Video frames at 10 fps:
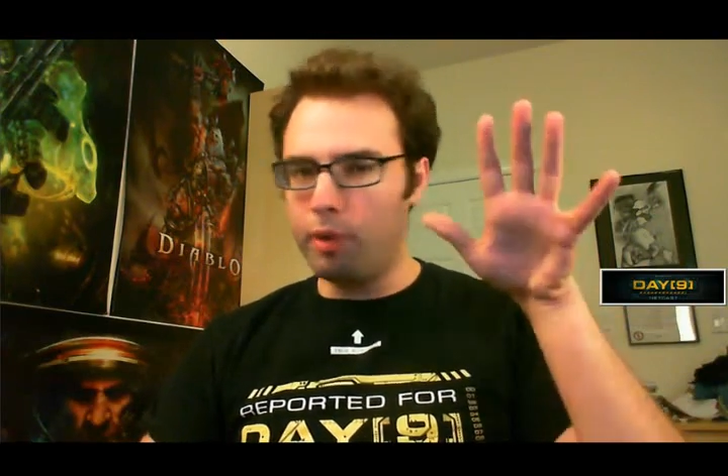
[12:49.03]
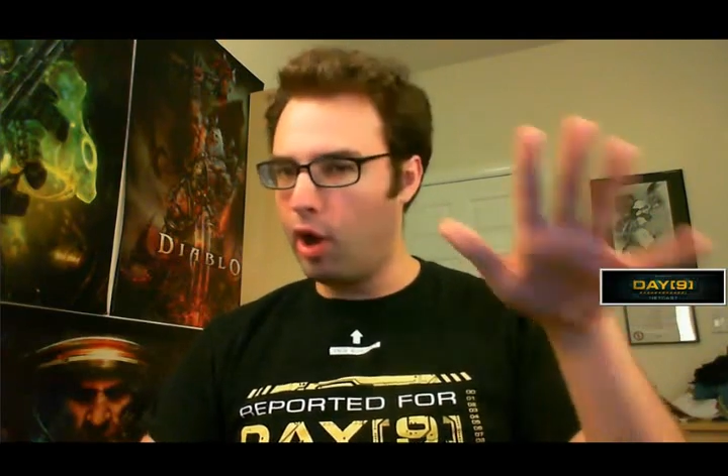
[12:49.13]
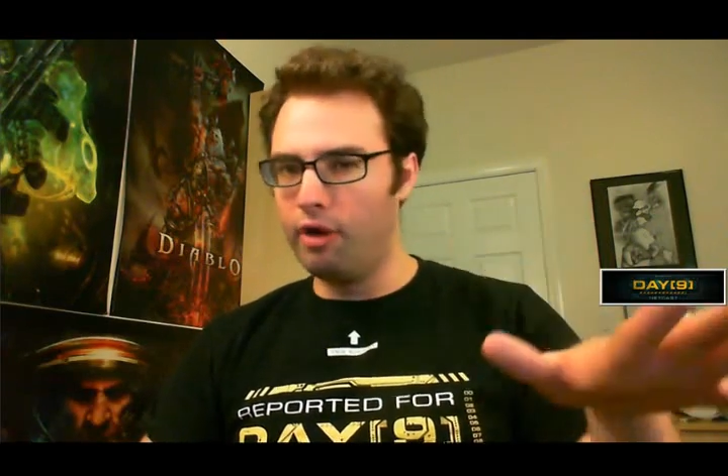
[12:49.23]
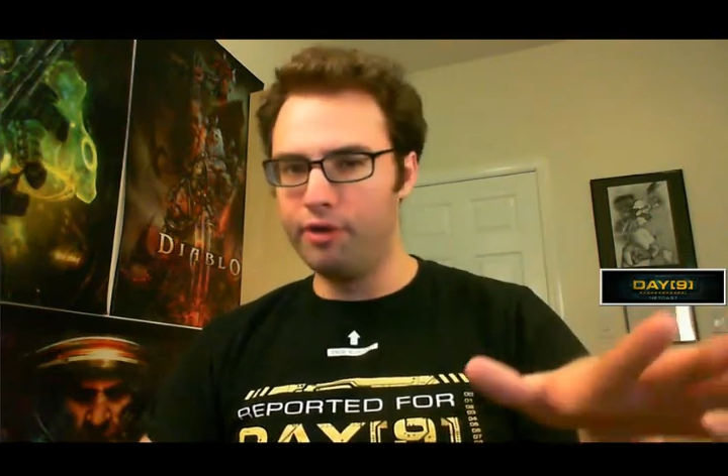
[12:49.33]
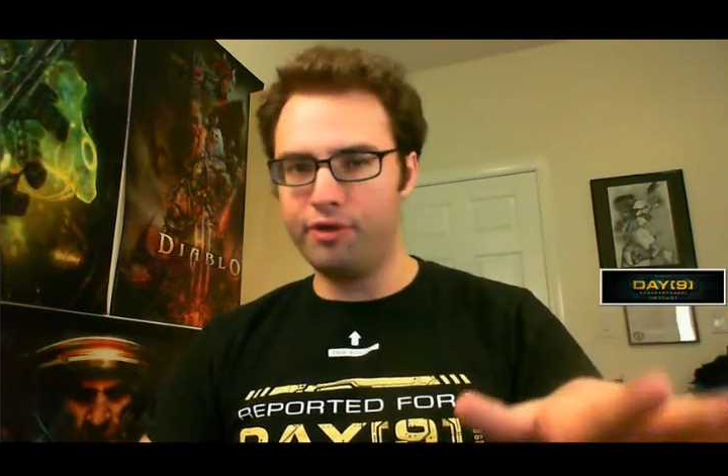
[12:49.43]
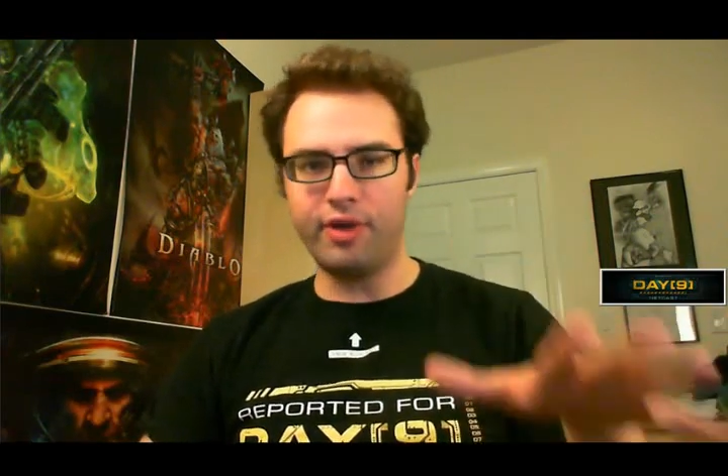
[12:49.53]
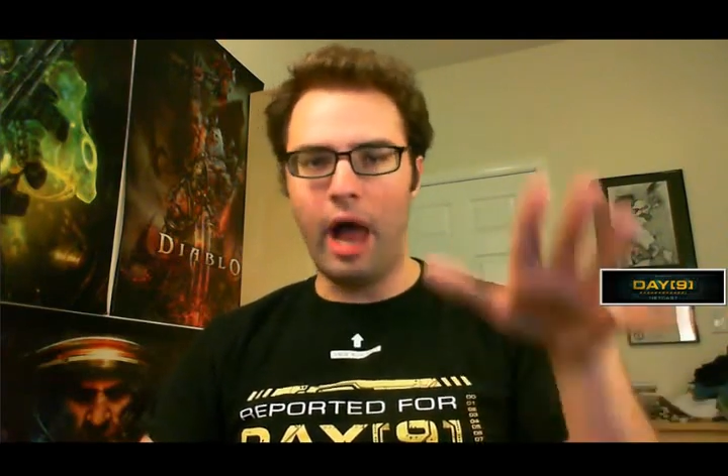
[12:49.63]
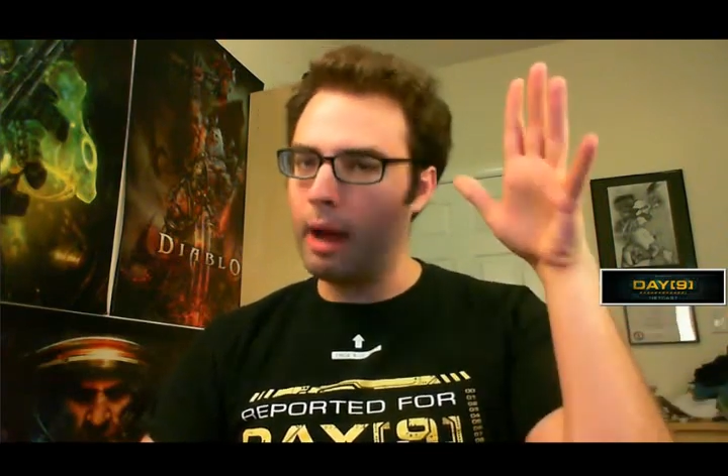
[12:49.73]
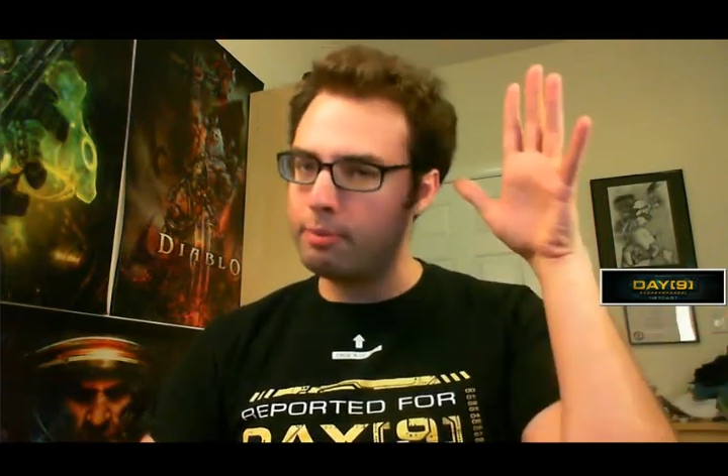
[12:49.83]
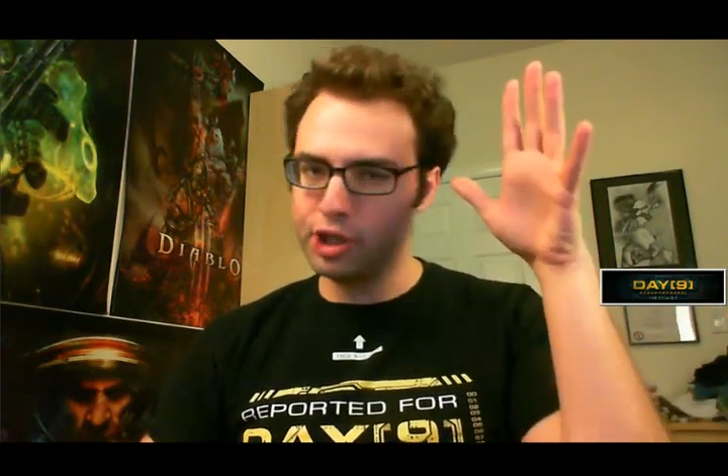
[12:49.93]
Pulse
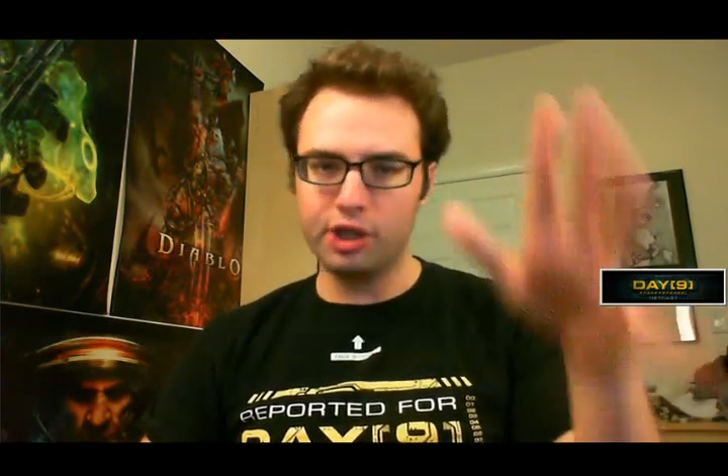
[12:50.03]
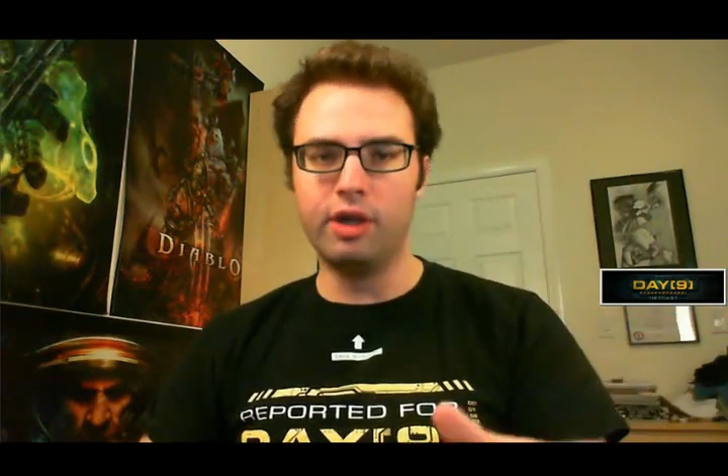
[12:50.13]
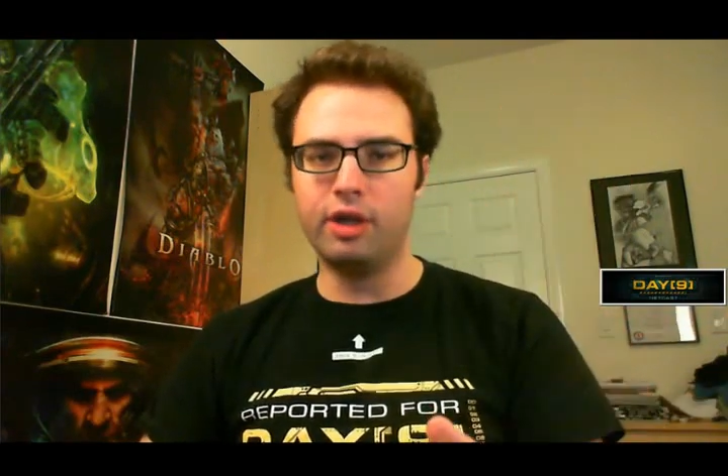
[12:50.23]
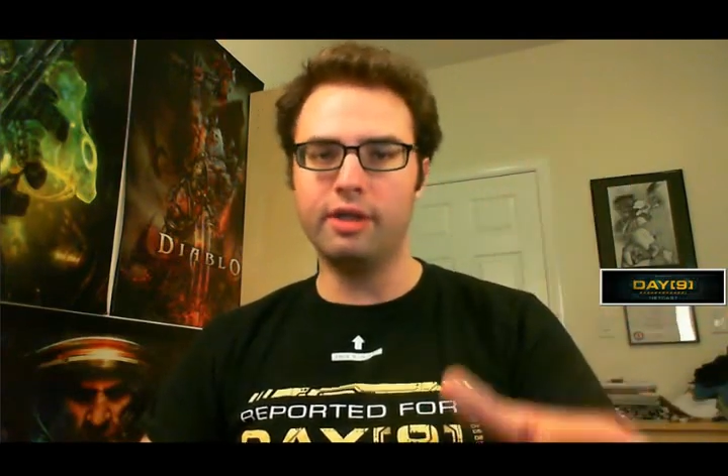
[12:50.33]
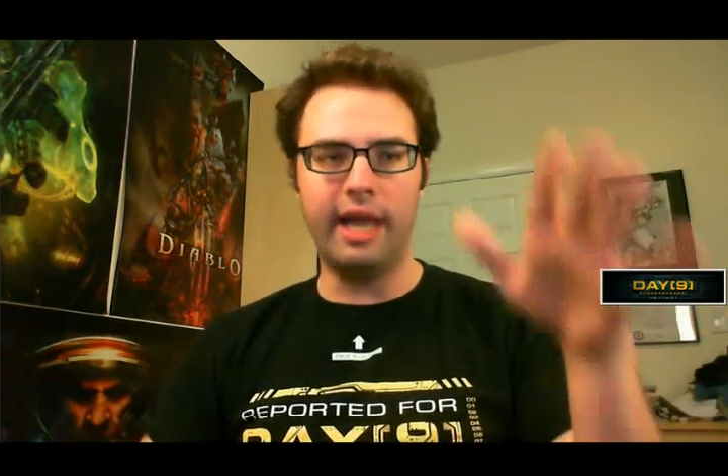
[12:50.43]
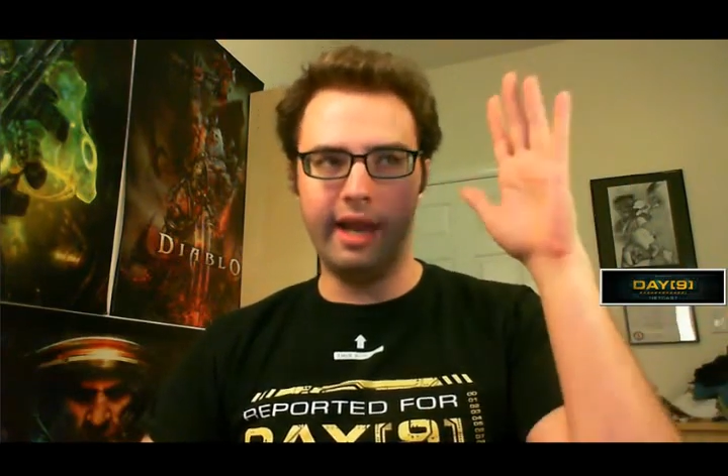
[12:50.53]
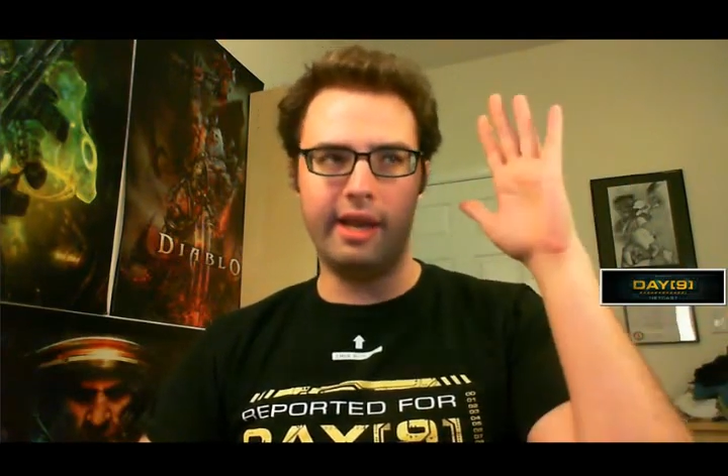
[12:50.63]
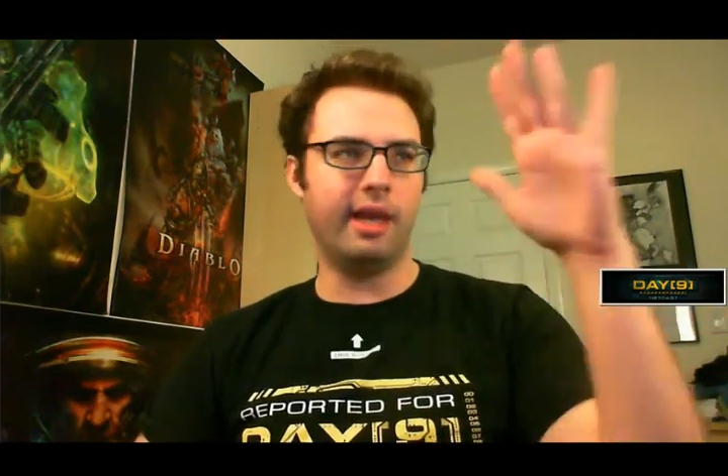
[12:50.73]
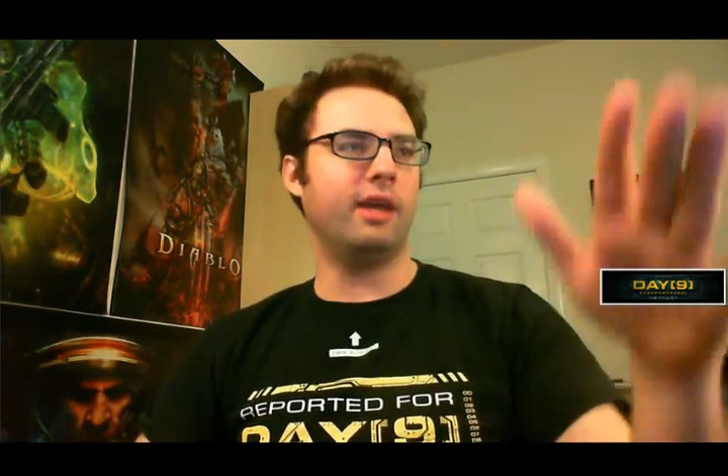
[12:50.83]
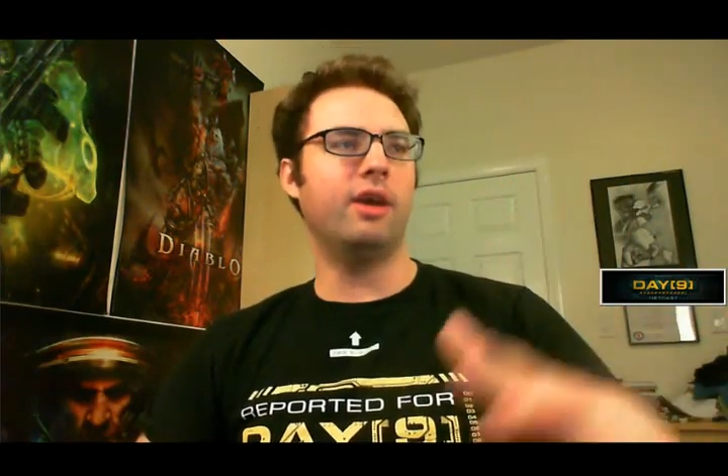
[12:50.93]
optional
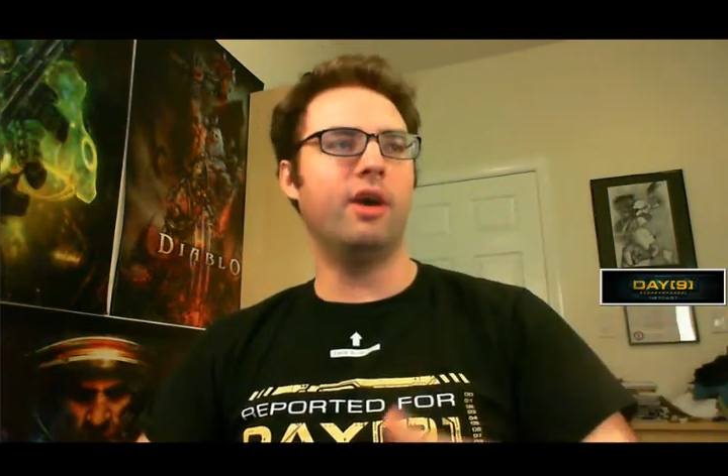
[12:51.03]
dating,